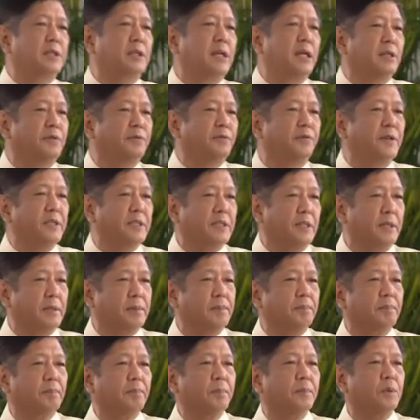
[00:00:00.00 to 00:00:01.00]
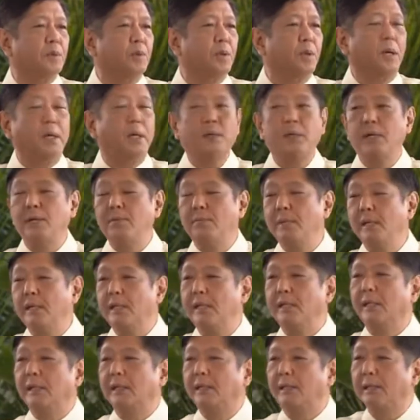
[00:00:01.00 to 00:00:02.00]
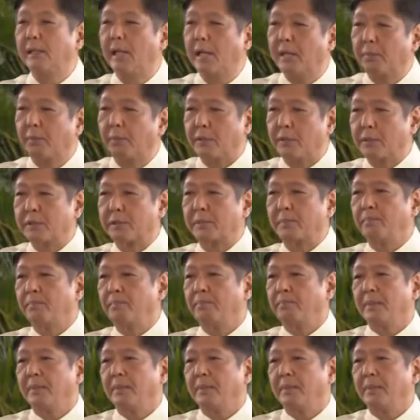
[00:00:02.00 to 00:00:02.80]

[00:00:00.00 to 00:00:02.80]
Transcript: state visit to our immediate neighbors,